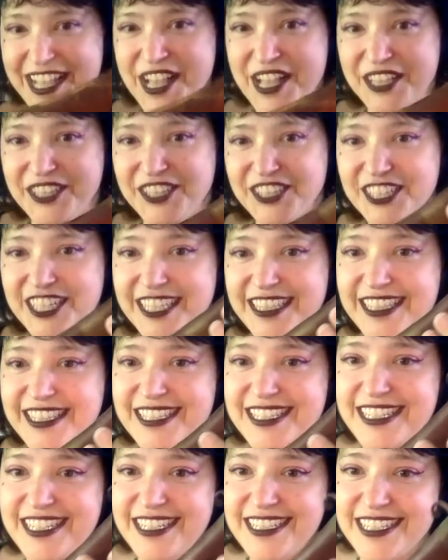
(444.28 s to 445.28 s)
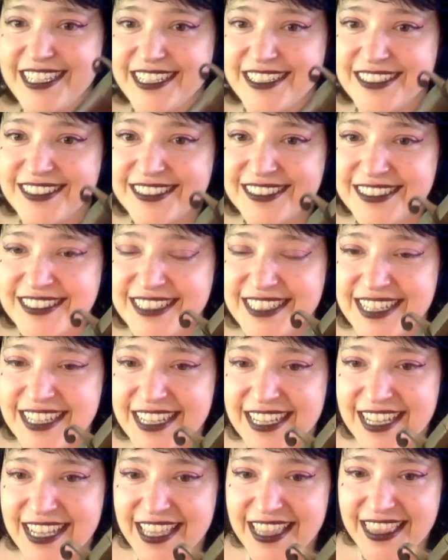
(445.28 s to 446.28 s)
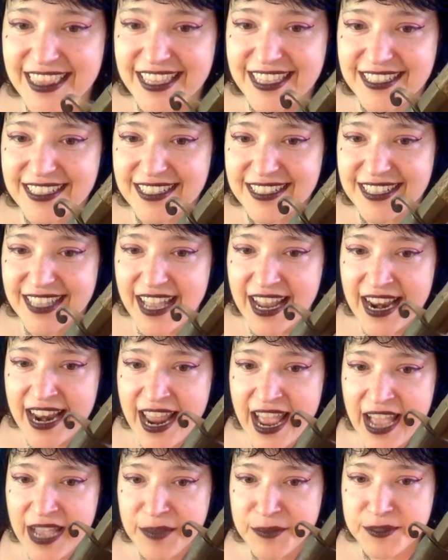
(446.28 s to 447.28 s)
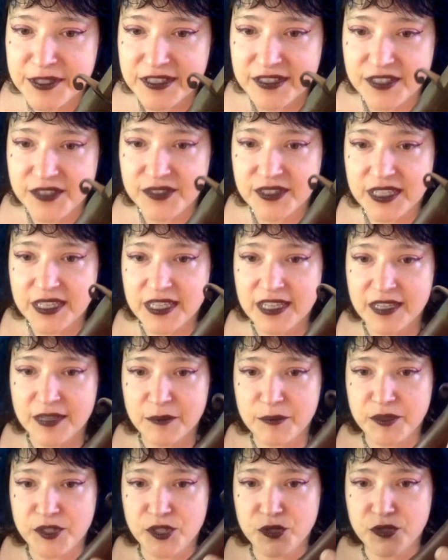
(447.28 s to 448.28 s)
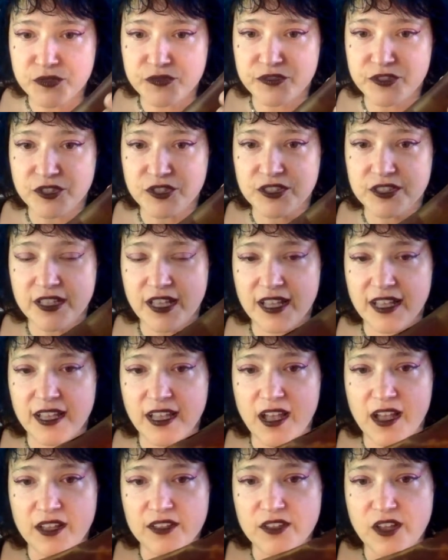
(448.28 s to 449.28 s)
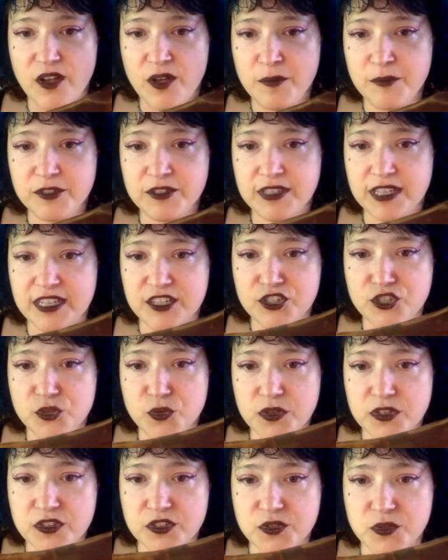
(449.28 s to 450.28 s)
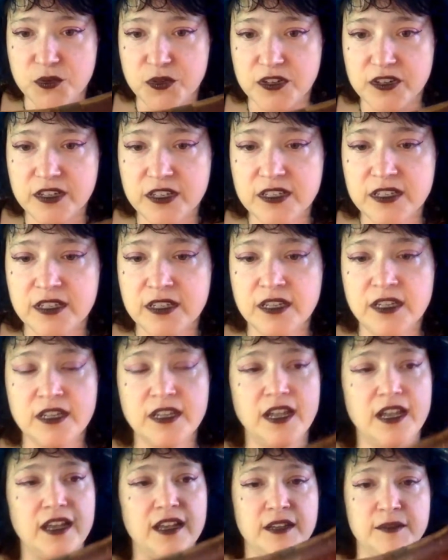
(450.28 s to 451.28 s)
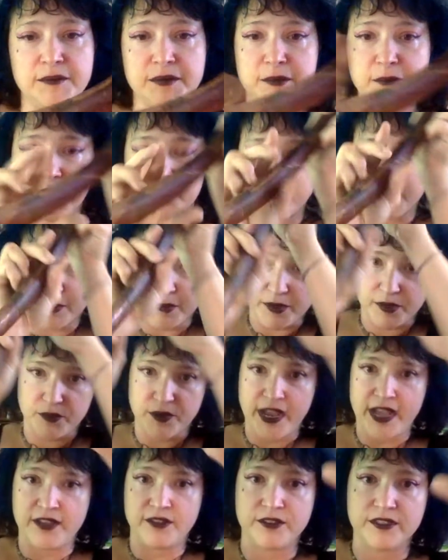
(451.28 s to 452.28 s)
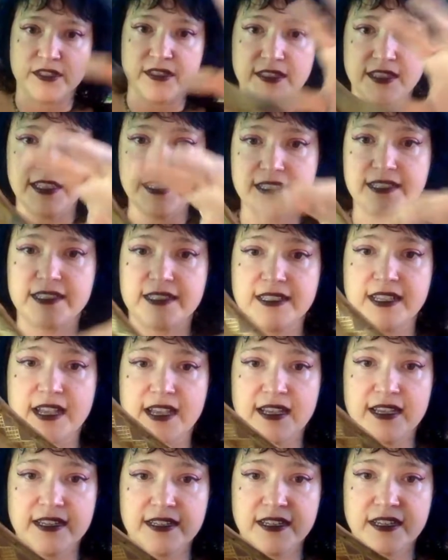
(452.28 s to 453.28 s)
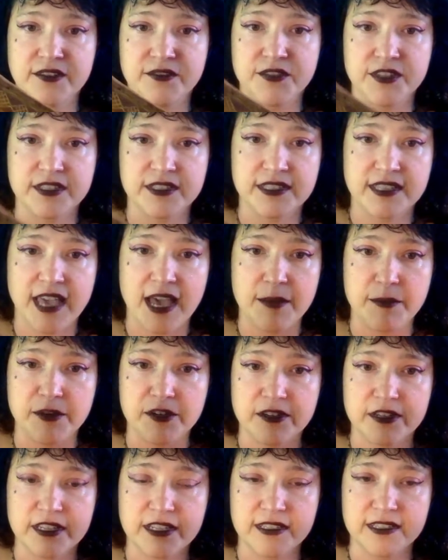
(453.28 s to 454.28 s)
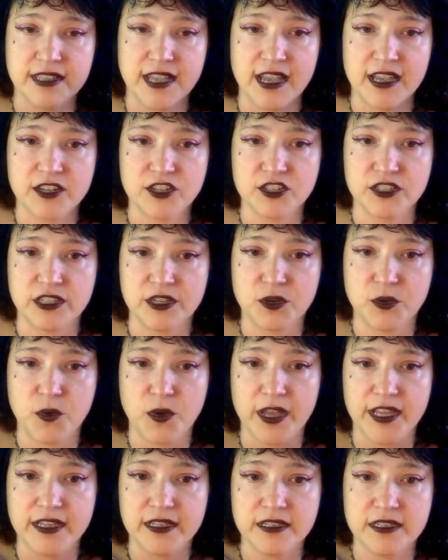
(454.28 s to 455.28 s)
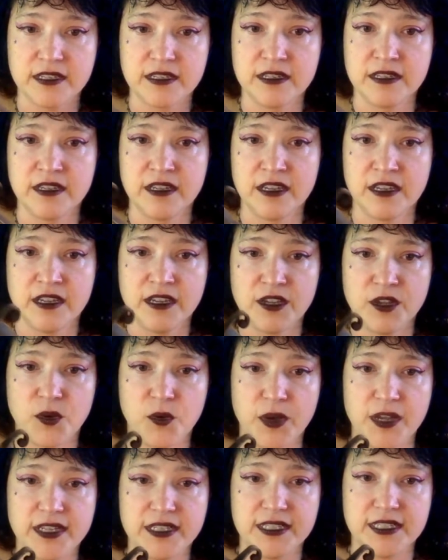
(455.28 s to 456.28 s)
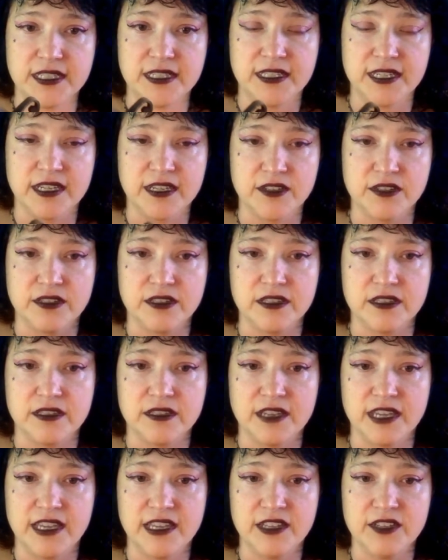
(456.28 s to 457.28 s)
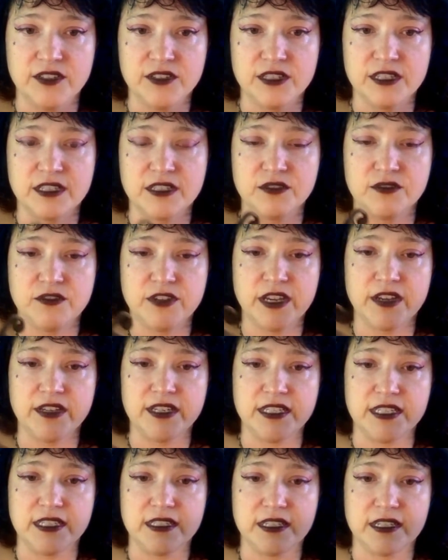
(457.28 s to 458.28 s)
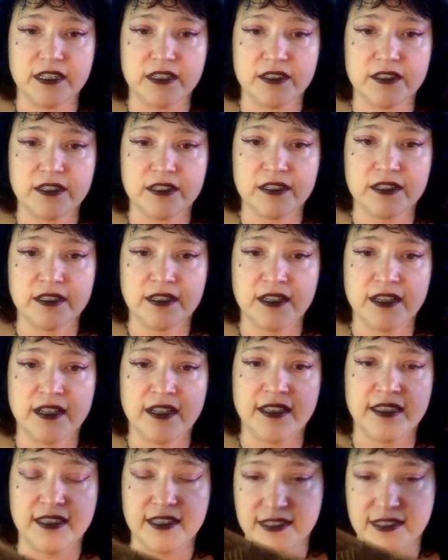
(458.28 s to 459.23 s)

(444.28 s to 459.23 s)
Look at this detail. This is an absolutely beautiful, almost like a short sword. Let me flip it around. This side of the scabbard is actually quite detailed. The hilt is very detailed. The